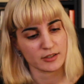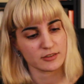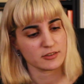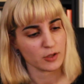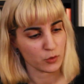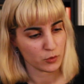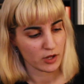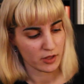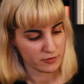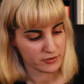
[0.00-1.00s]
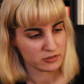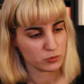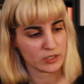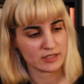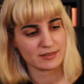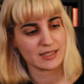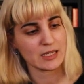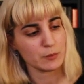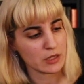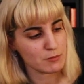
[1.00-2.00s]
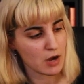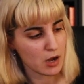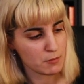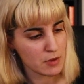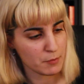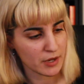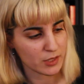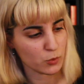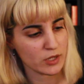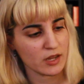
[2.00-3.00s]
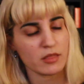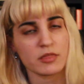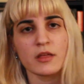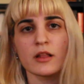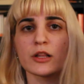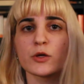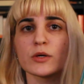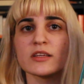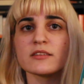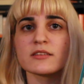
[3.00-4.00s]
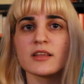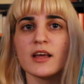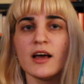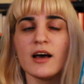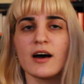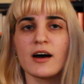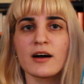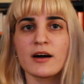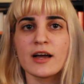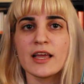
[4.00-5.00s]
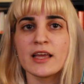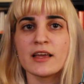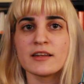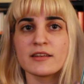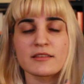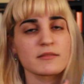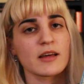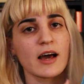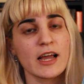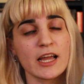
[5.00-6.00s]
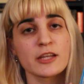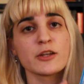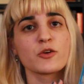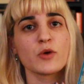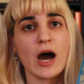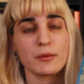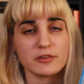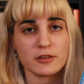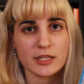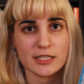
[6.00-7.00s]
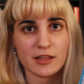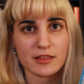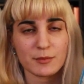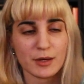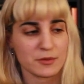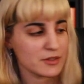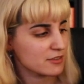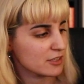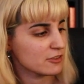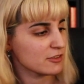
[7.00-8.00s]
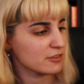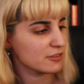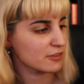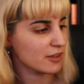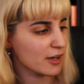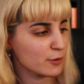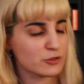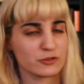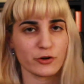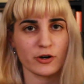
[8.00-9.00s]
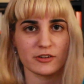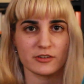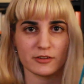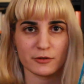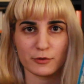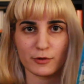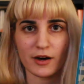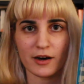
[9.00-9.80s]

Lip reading: So the first one is Keeping Mum by Gwyneth Lewis, and I know absolutely nothing about this, I just was drawn to